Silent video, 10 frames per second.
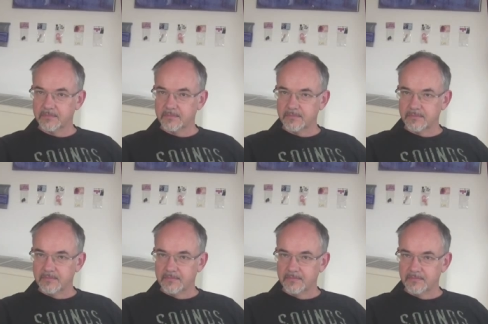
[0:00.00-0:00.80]

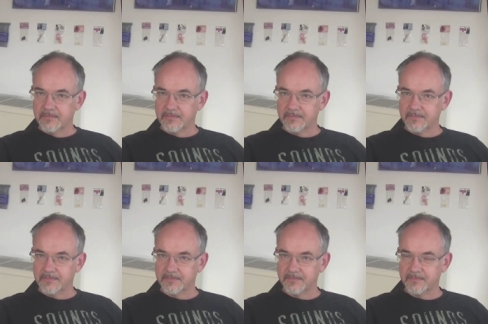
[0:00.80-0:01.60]
Cage,
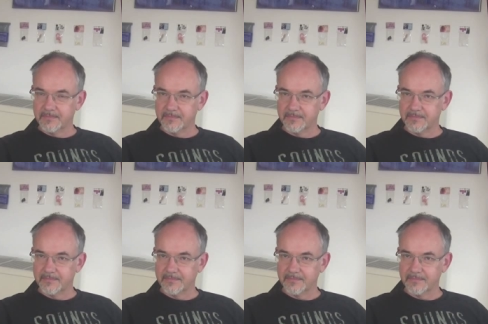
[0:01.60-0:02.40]

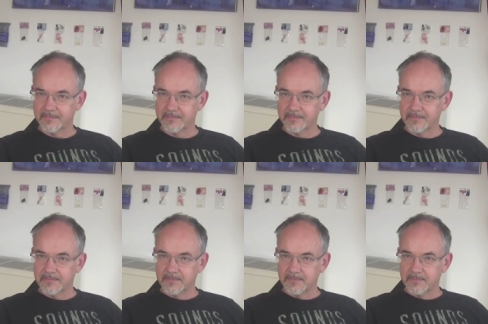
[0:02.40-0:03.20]
uh,